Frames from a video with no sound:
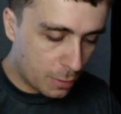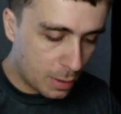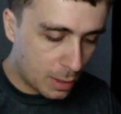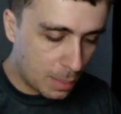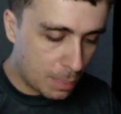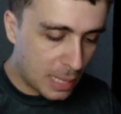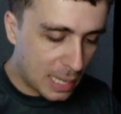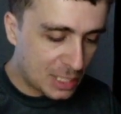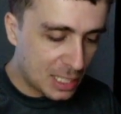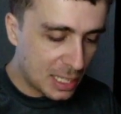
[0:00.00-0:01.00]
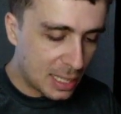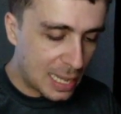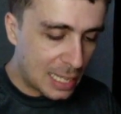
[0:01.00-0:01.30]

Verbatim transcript: complexity class.